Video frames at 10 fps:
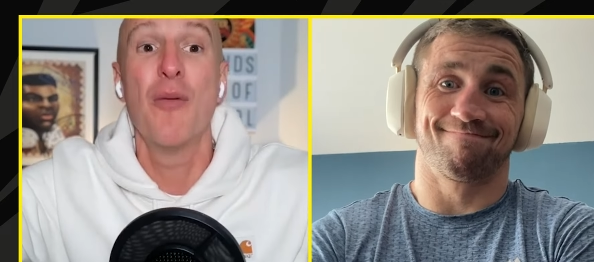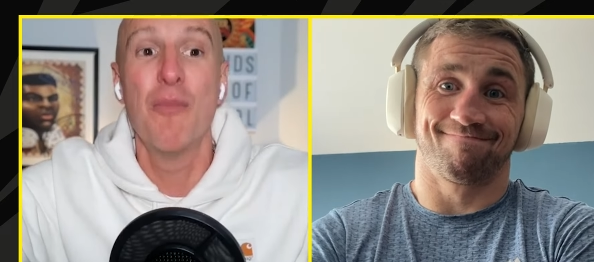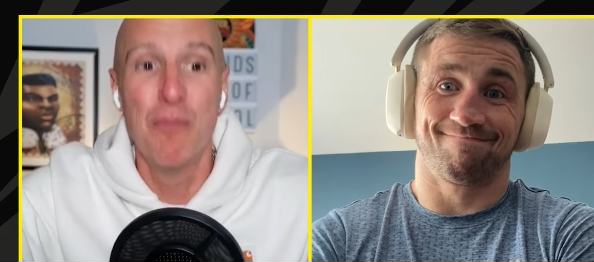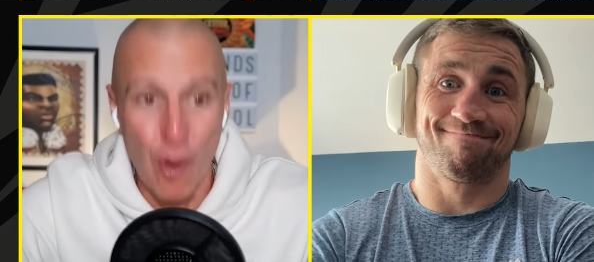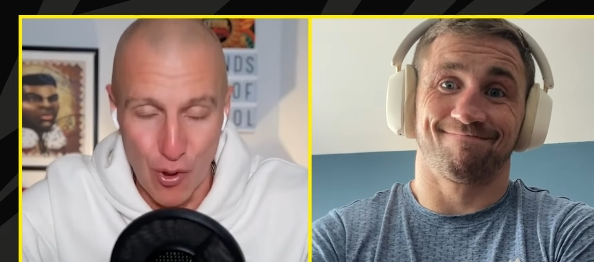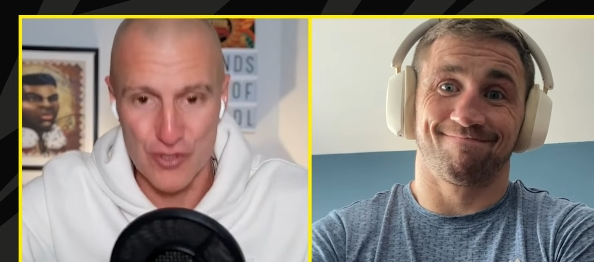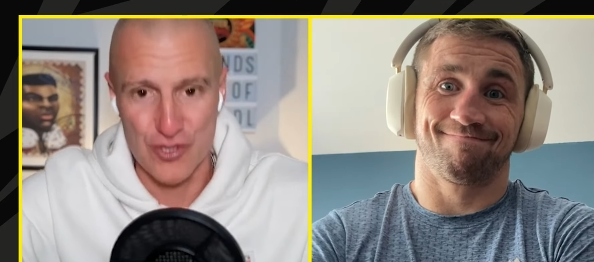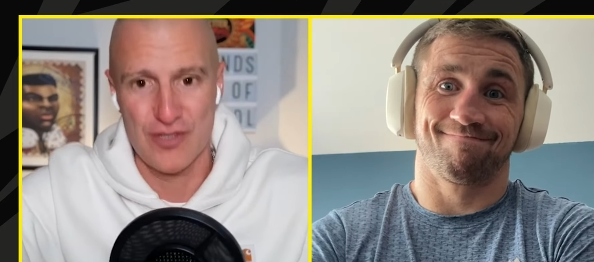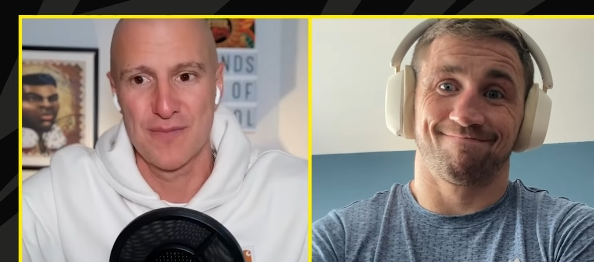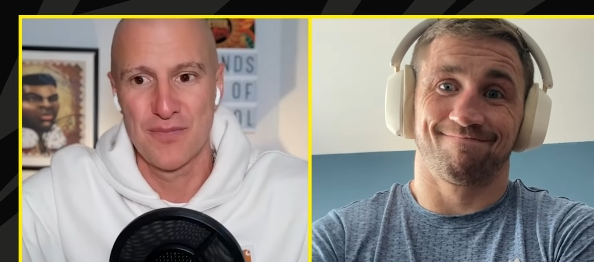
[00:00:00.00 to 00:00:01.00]
Speaker 1: But
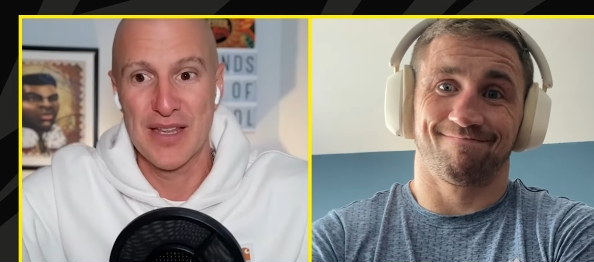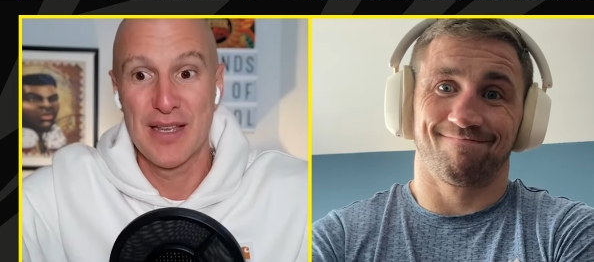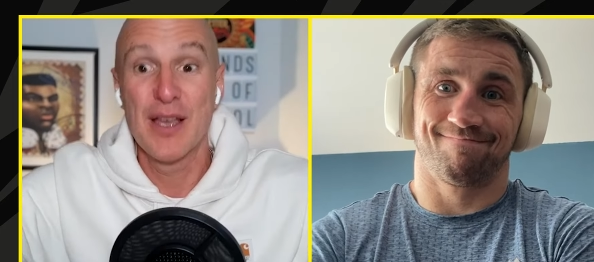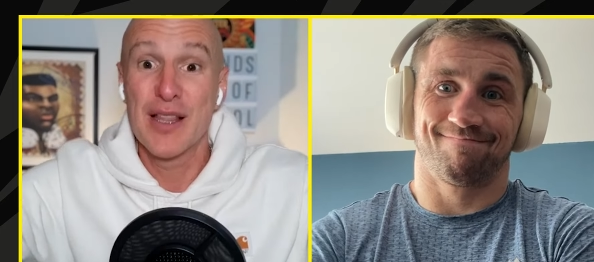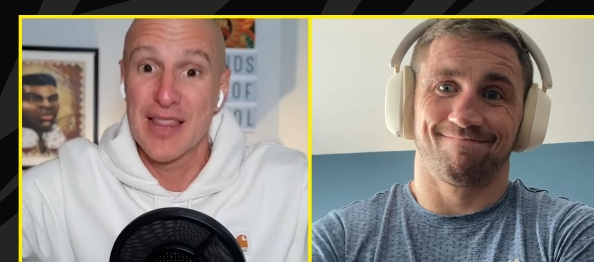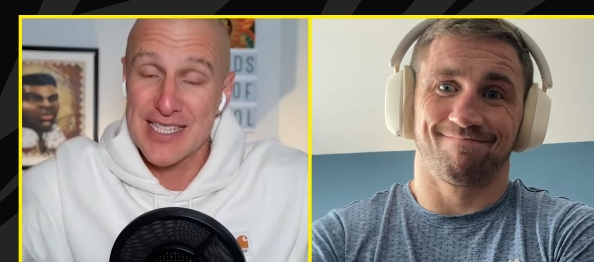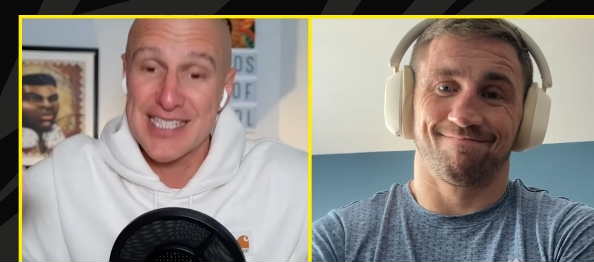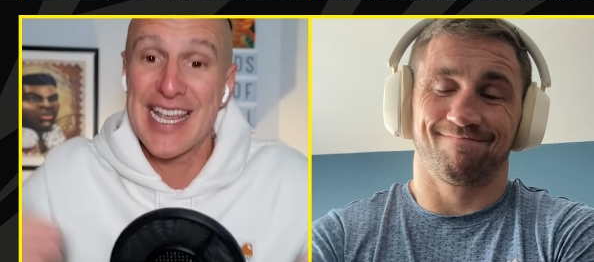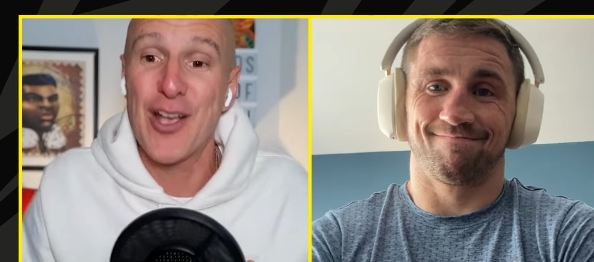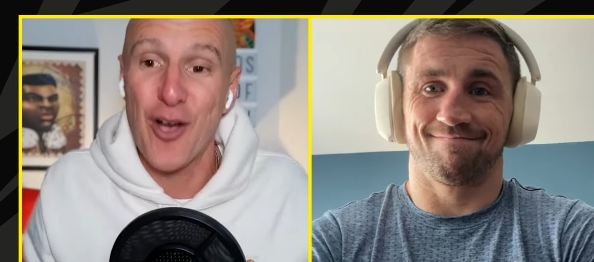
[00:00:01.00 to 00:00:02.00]
let's
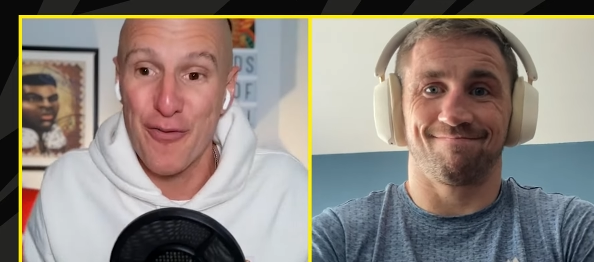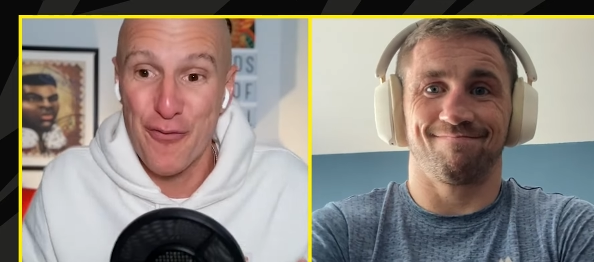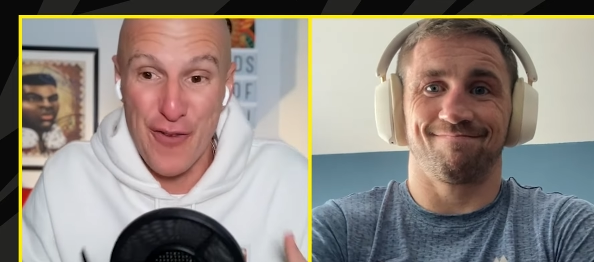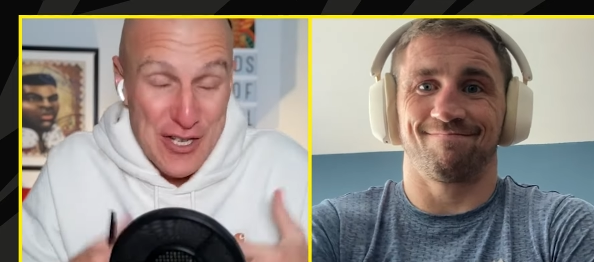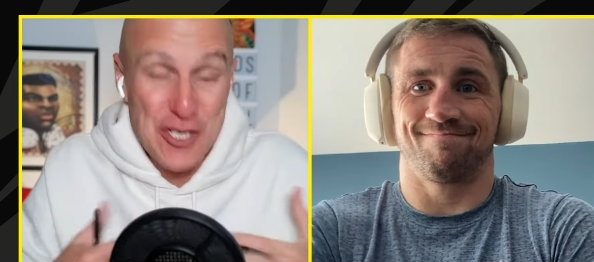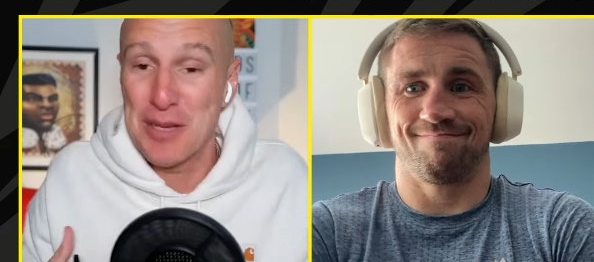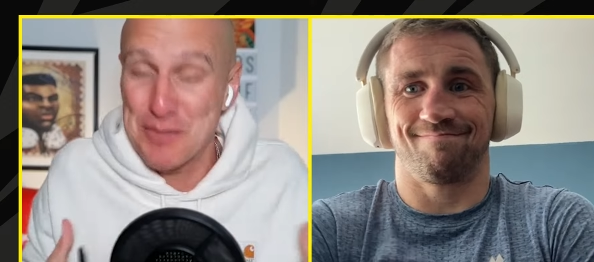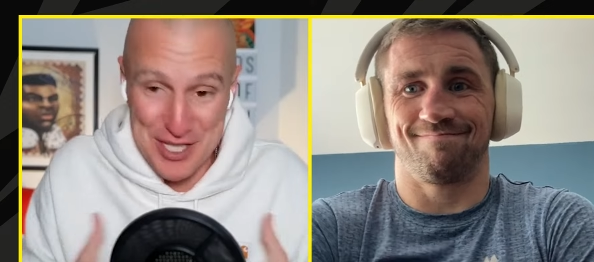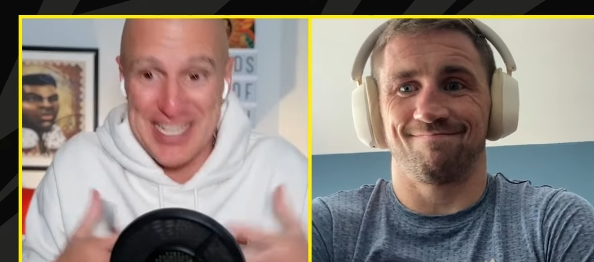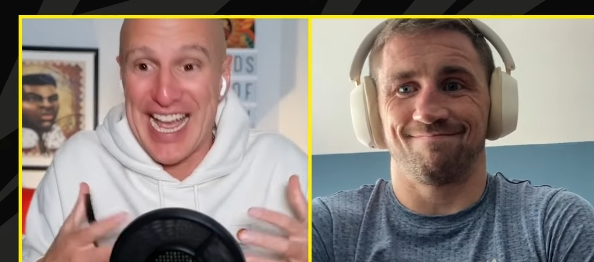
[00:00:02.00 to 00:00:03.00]
take our
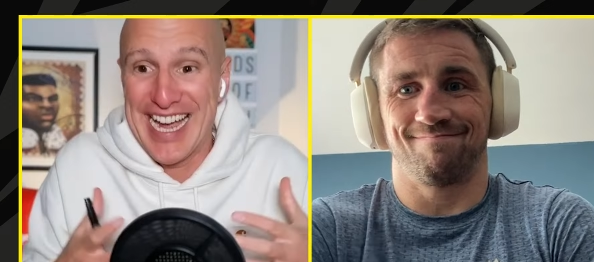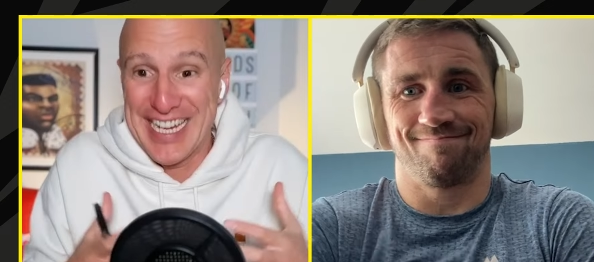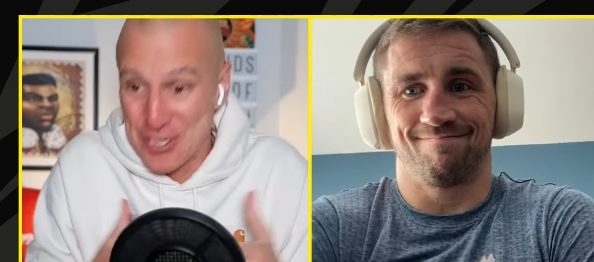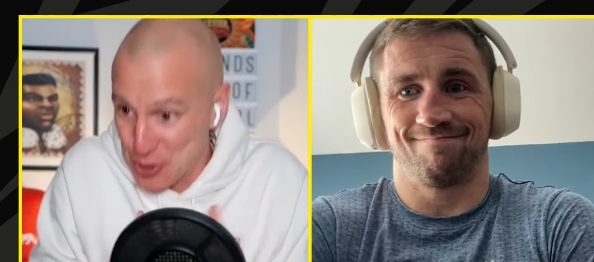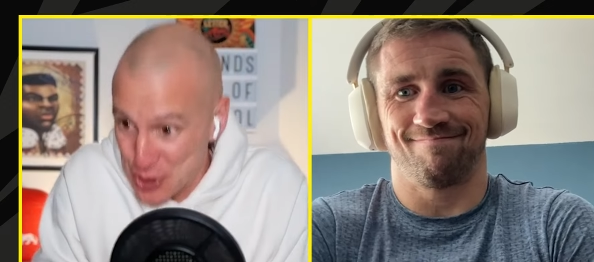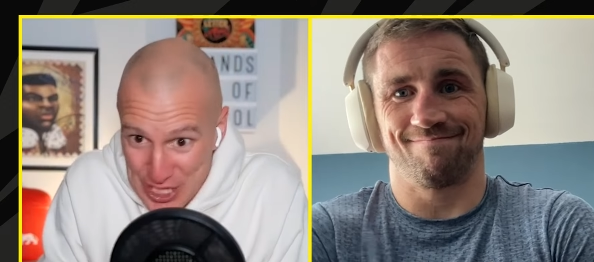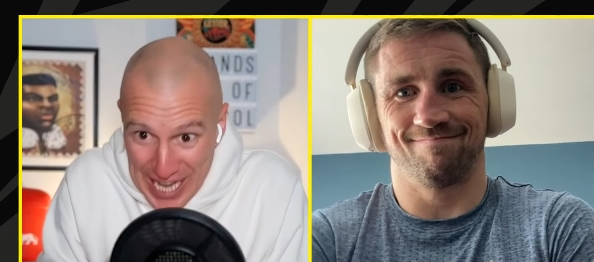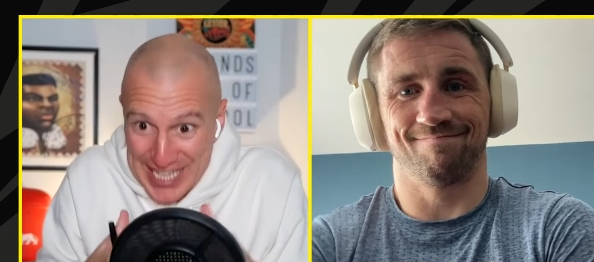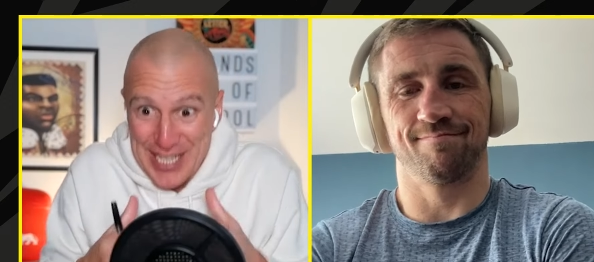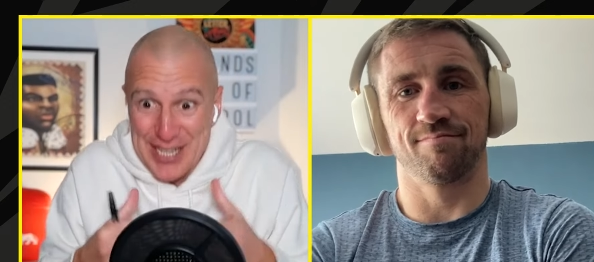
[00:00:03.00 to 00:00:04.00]
friendships aside and just
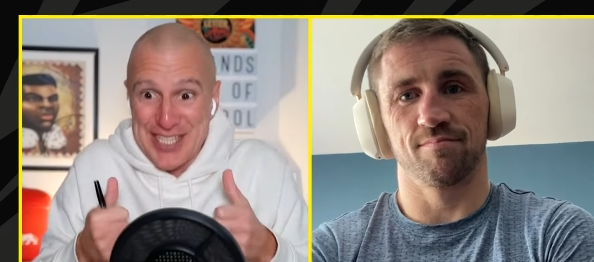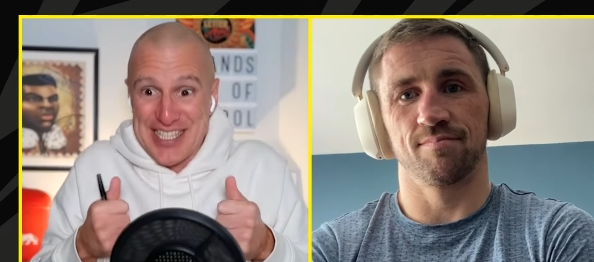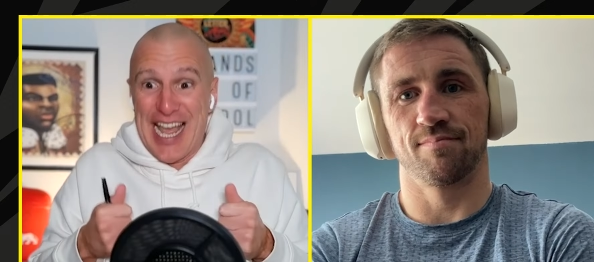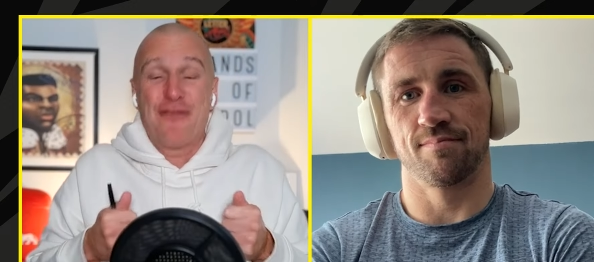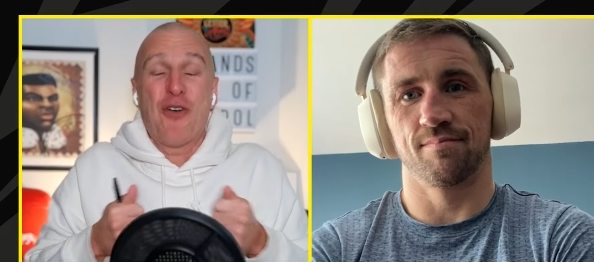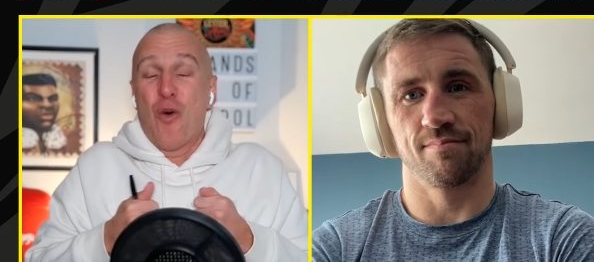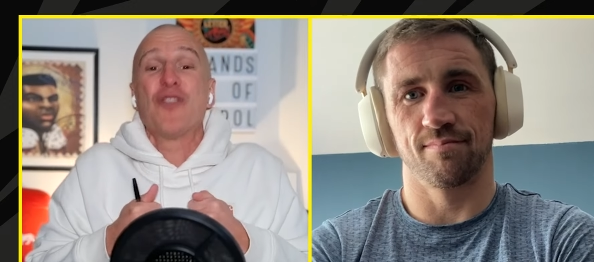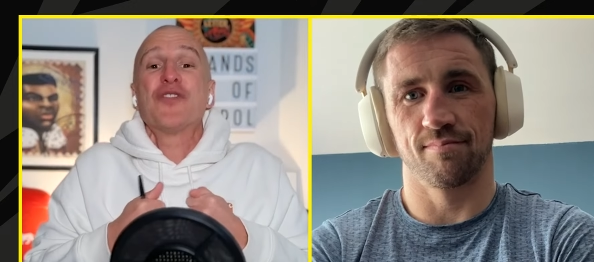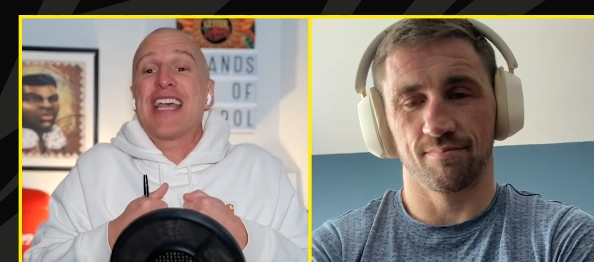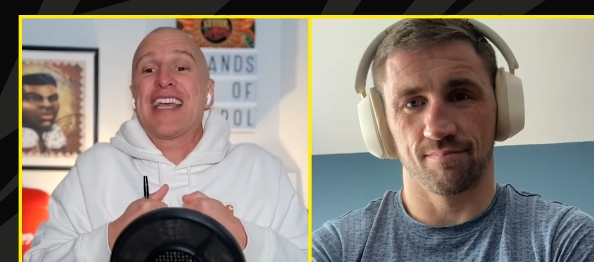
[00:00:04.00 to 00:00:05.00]
stand at the side for
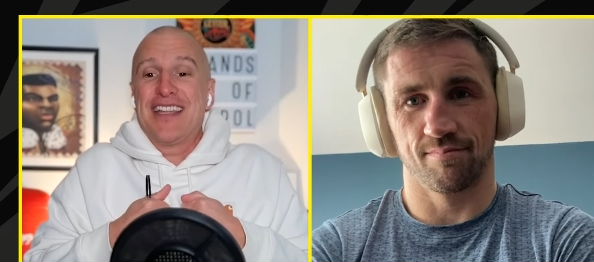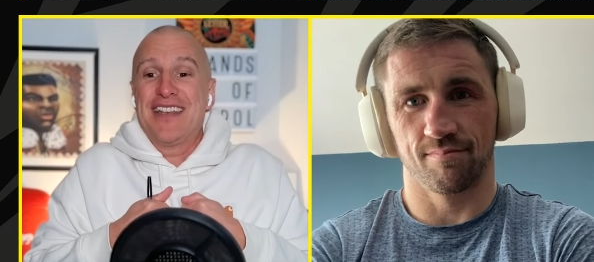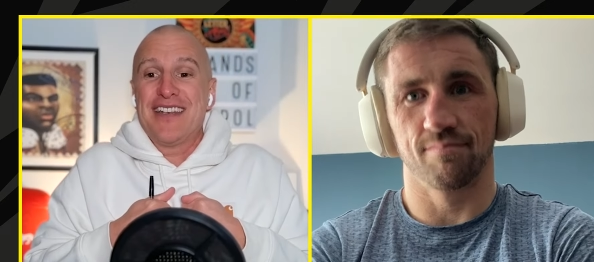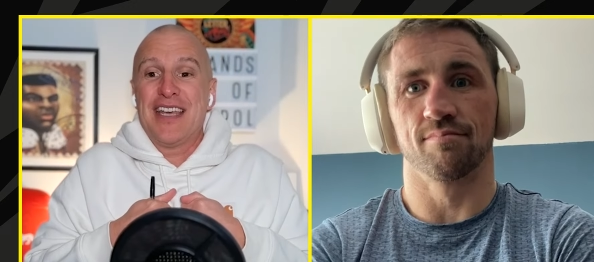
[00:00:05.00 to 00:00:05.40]
1 second